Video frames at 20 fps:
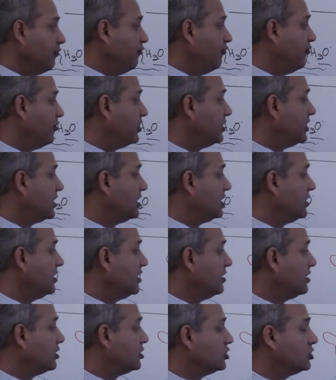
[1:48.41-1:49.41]
Within
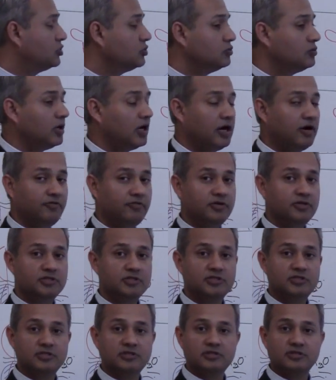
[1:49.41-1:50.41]
two
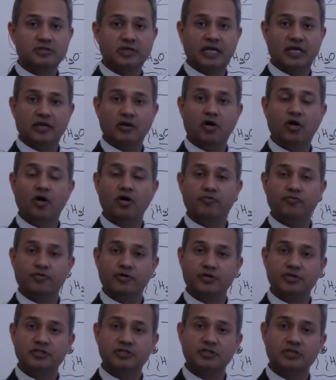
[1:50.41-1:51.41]
hours and
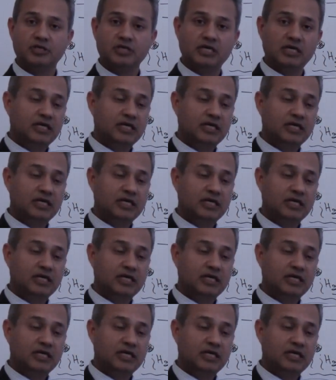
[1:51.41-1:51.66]
onwards,